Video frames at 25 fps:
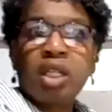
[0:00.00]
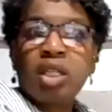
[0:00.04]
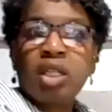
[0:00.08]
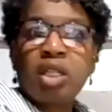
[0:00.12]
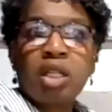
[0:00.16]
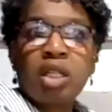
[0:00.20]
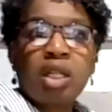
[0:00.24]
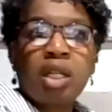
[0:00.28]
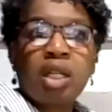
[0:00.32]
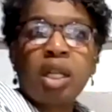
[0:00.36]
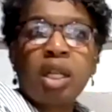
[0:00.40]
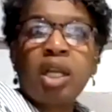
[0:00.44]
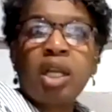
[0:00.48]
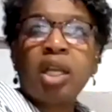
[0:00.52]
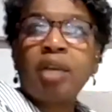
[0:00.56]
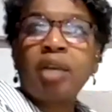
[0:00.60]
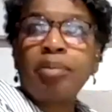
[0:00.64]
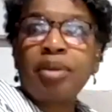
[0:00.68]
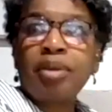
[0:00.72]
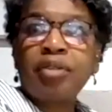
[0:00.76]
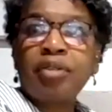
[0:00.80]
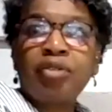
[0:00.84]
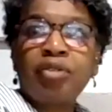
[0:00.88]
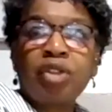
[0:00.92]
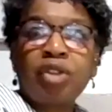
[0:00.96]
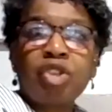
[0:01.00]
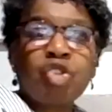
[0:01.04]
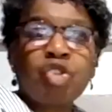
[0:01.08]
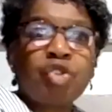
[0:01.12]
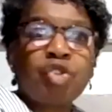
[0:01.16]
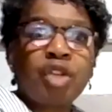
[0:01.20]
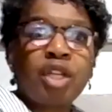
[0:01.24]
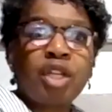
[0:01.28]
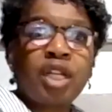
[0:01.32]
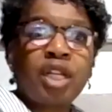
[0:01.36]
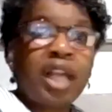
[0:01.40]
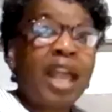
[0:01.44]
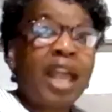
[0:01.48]
It can be
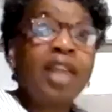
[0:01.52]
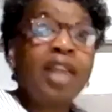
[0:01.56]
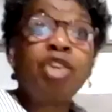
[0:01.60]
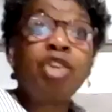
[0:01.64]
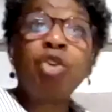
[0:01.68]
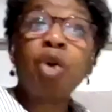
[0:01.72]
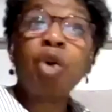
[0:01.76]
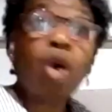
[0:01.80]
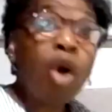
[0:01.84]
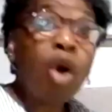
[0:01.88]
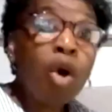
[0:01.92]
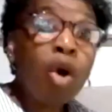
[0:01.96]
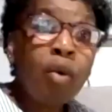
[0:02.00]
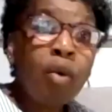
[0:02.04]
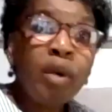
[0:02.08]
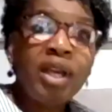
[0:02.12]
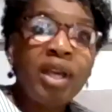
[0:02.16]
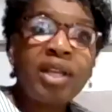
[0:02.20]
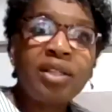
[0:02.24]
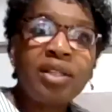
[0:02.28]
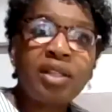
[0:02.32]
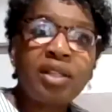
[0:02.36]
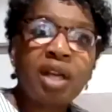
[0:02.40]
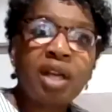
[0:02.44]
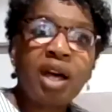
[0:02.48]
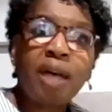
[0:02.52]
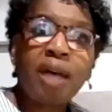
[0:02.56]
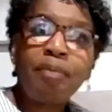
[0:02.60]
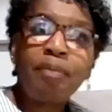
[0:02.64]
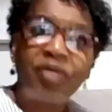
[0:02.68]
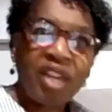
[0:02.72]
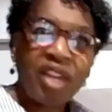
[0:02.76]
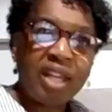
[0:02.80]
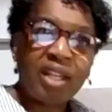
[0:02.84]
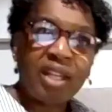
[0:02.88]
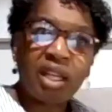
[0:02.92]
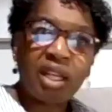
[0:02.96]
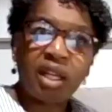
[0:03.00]
frustrating, and you're always
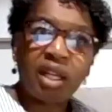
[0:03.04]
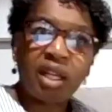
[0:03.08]
updating,